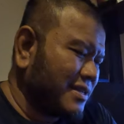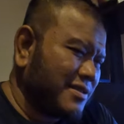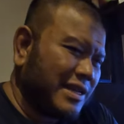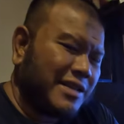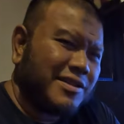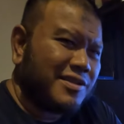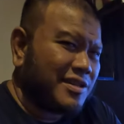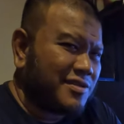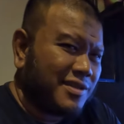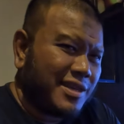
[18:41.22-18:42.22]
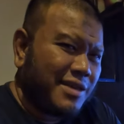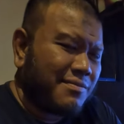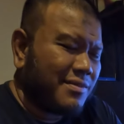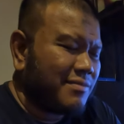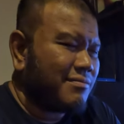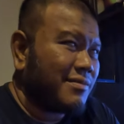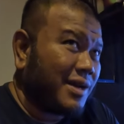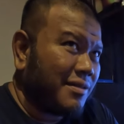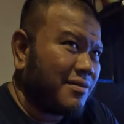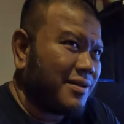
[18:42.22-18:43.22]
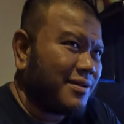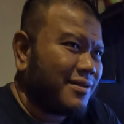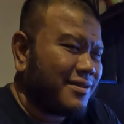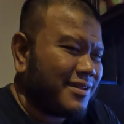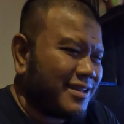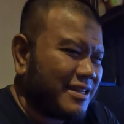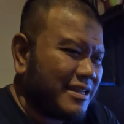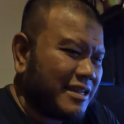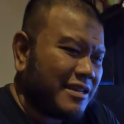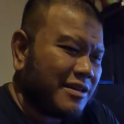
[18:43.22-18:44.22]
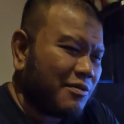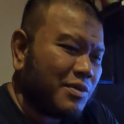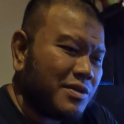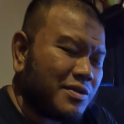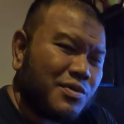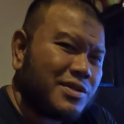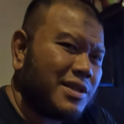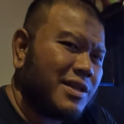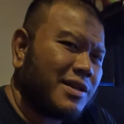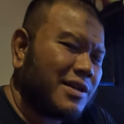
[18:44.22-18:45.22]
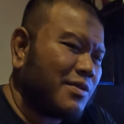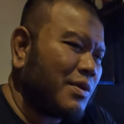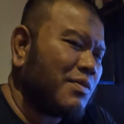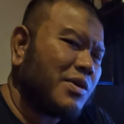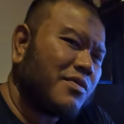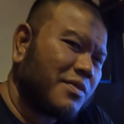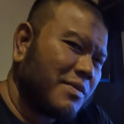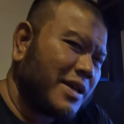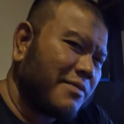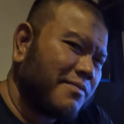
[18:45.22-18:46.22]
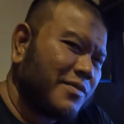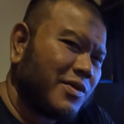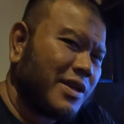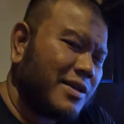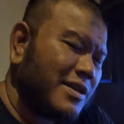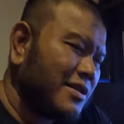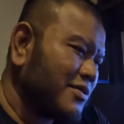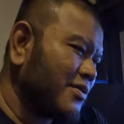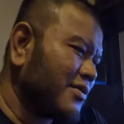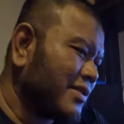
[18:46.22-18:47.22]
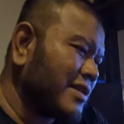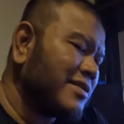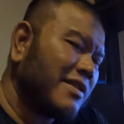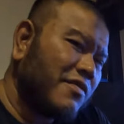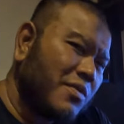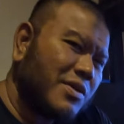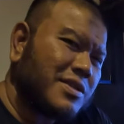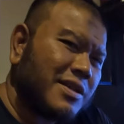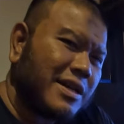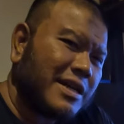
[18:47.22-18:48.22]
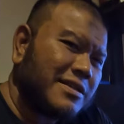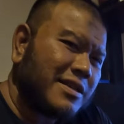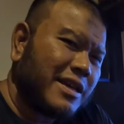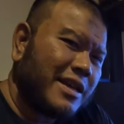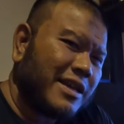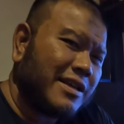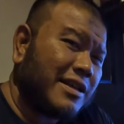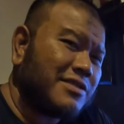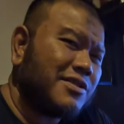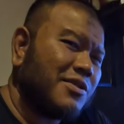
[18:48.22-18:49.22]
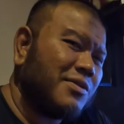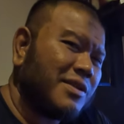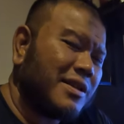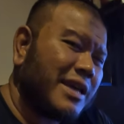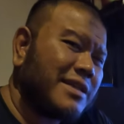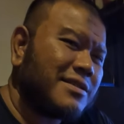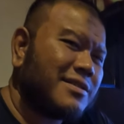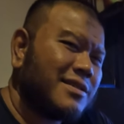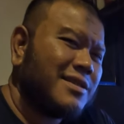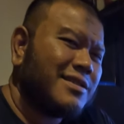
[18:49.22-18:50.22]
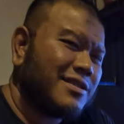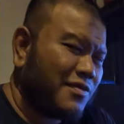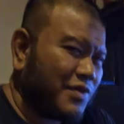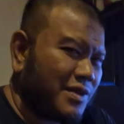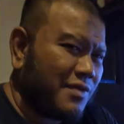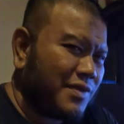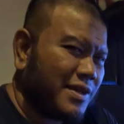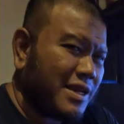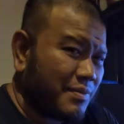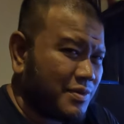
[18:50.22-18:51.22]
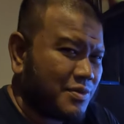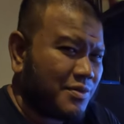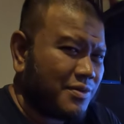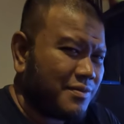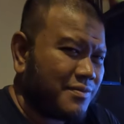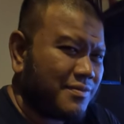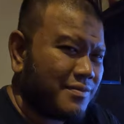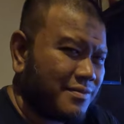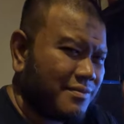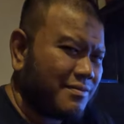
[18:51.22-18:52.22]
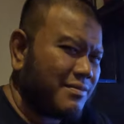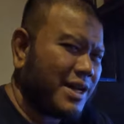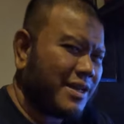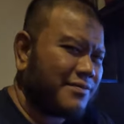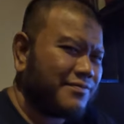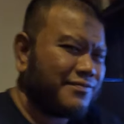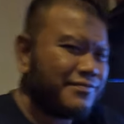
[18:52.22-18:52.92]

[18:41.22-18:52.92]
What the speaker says: it. I think that's the game, I think. And then we'll see where we go from there. Okay, so thanks again for watching, guys, and I'll see you in the next Zealfit TV episode. Bye.